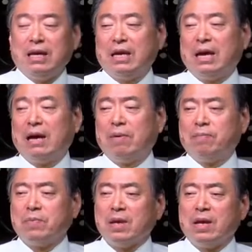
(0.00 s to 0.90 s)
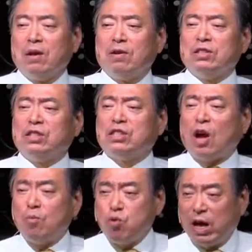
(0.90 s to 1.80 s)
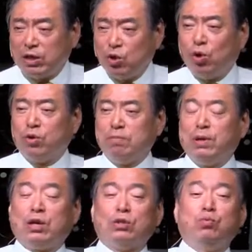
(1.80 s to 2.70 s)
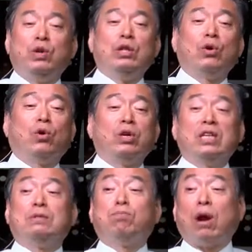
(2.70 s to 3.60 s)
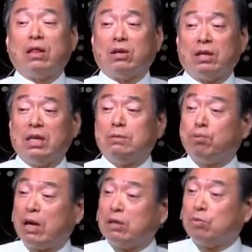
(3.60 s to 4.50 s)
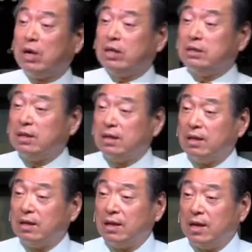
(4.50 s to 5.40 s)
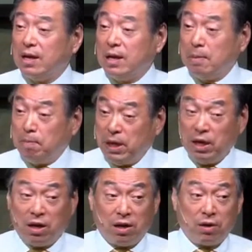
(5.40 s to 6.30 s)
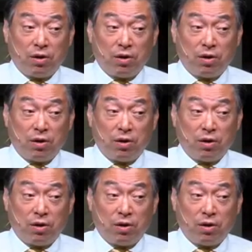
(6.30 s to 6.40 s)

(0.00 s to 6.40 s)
um, somewhat known because we know his brother. His brother was Peter.